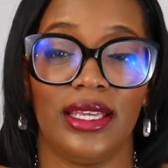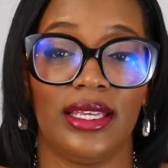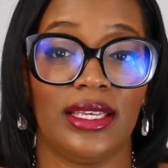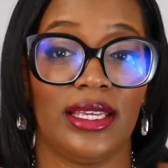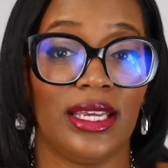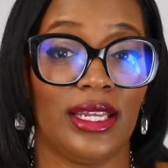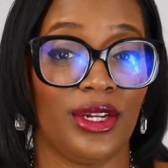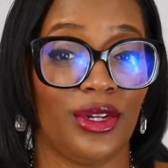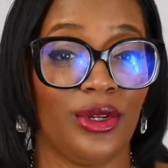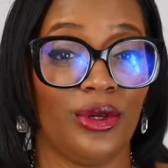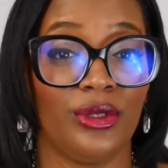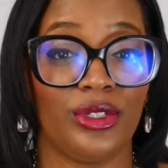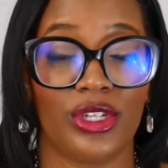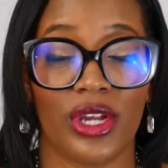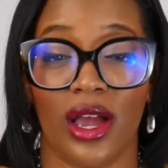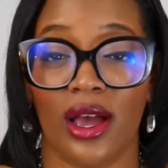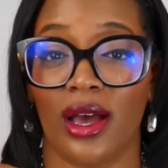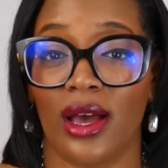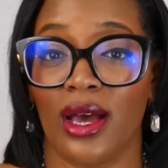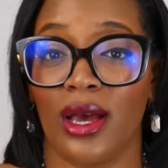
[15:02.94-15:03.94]
get a new
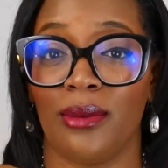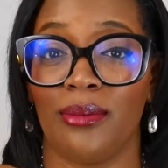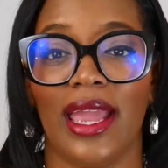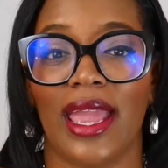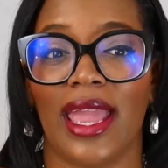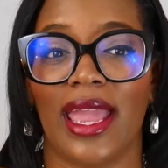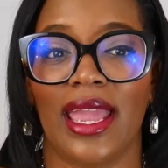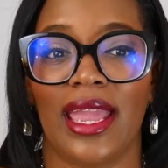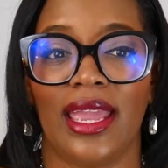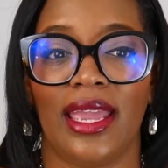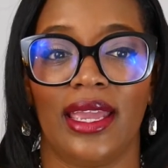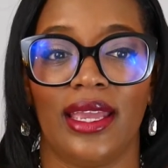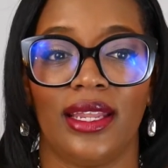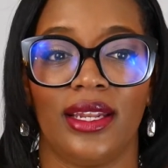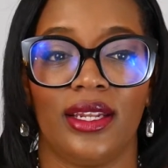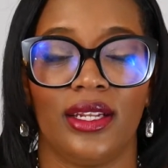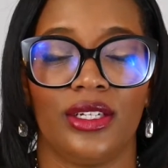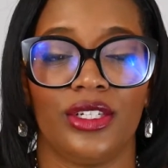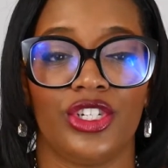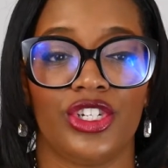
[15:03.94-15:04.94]
job,
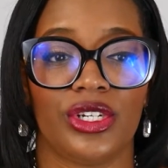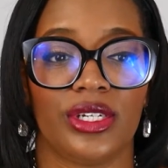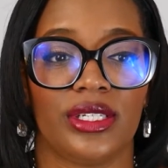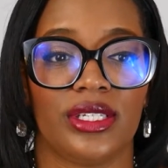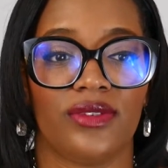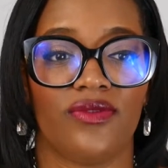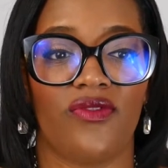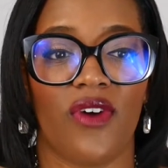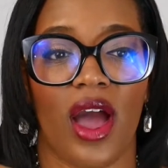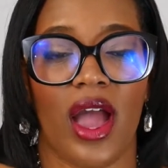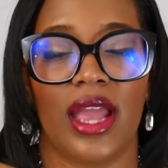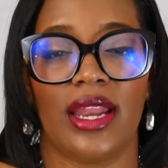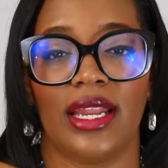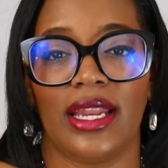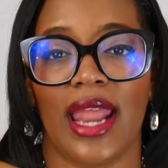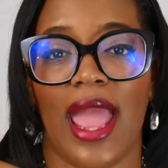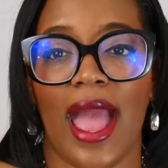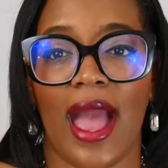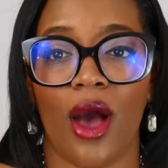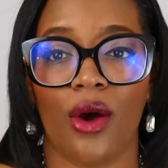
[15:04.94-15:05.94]
and just find
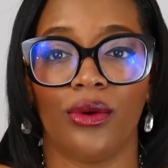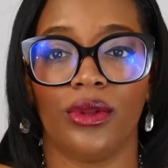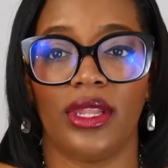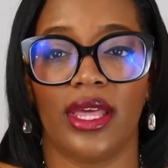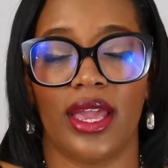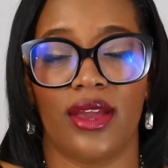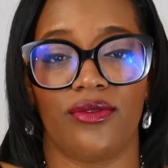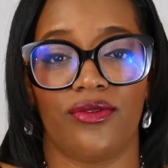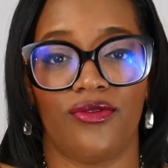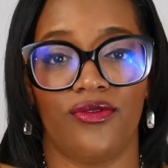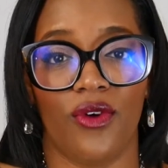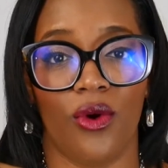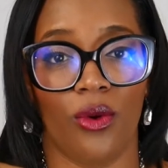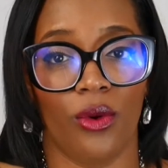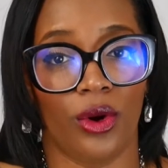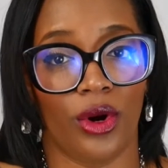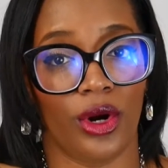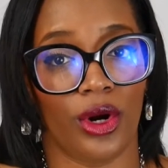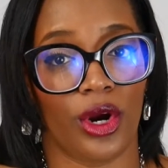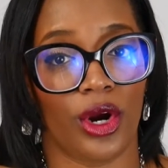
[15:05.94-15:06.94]
an outlet
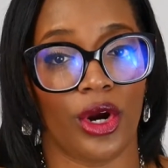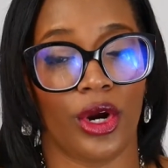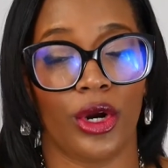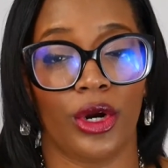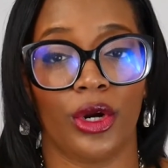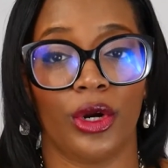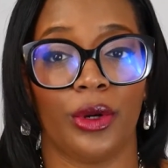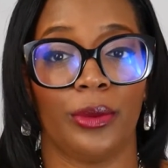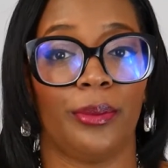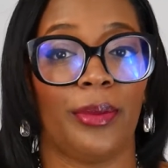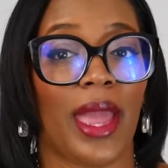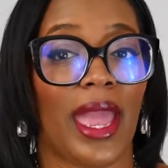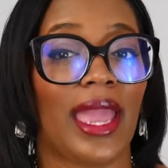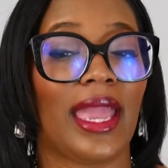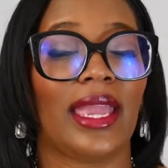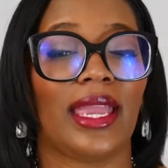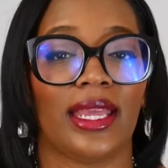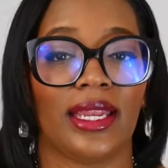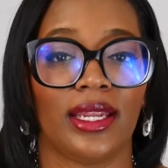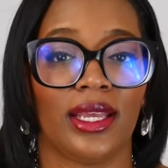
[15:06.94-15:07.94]
for her
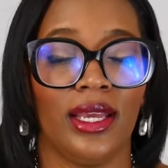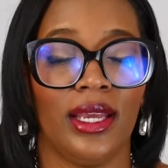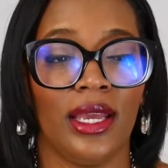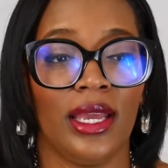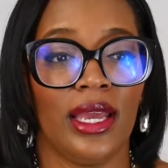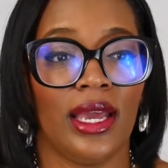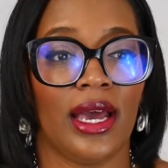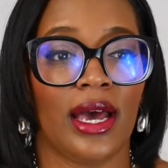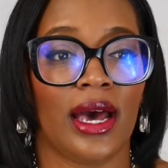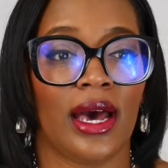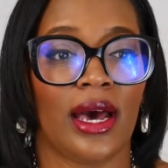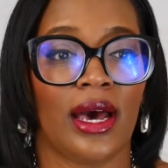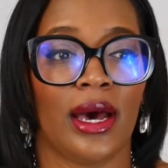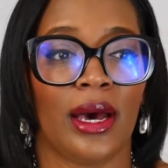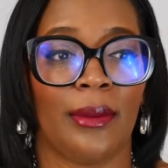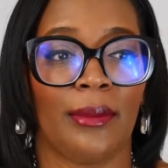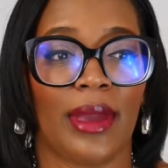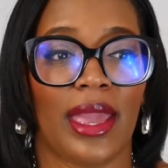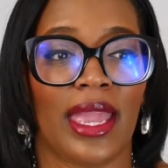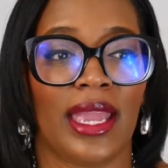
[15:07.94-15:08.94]
pain,
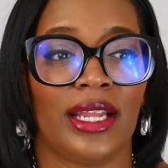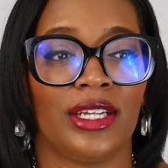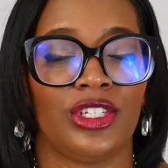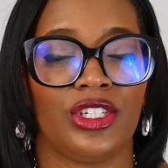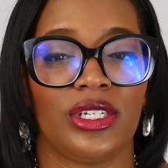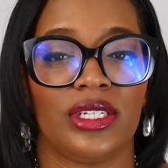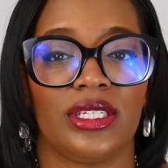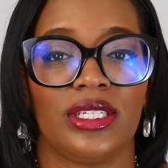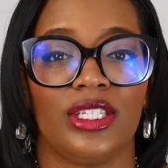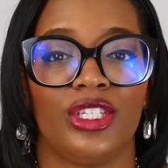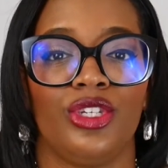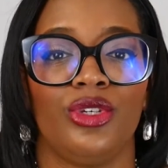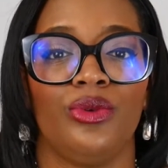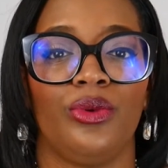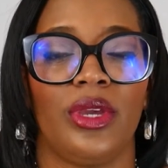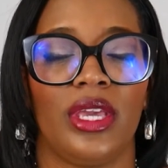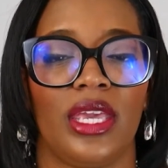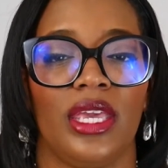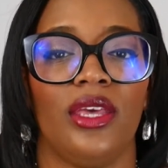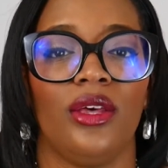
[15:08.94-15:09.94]
and just to
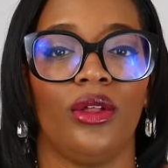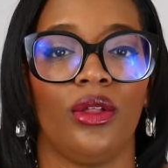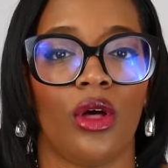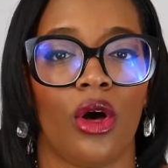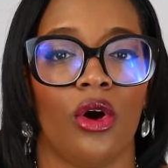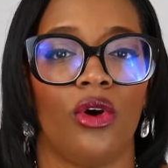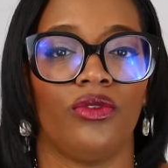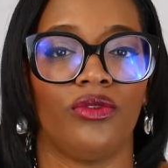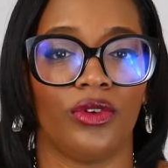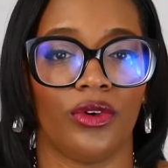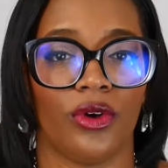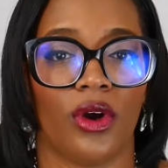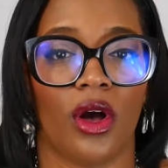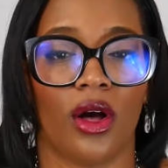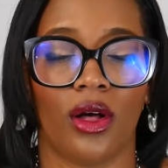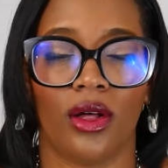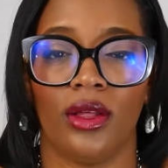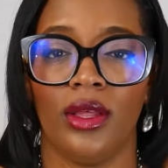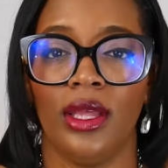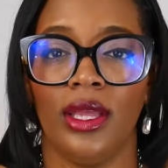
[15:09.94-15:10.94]
heal
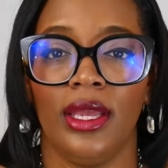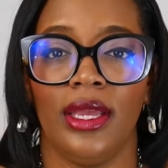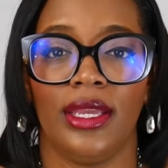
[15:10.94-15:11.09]
overall.